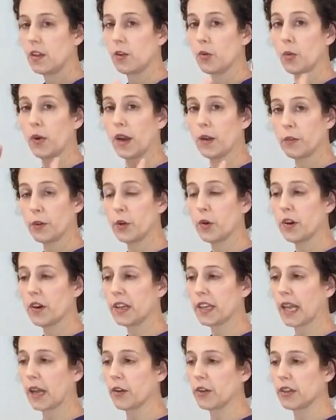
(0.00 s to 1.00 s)
wherever you are
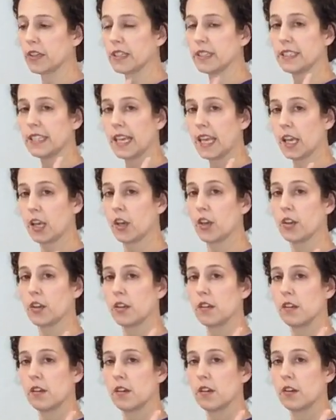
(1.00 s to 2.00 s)
right now, you're going to take
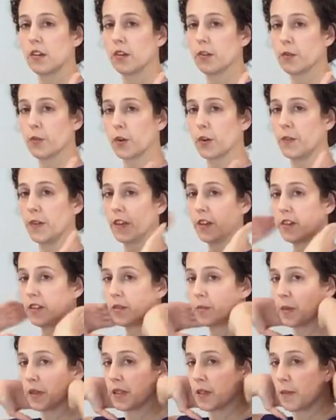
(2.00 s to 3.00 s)
your 4
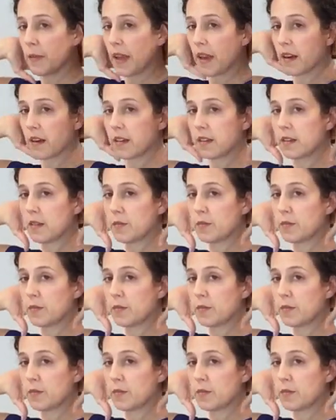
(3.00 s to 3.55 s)
fingers, put them there,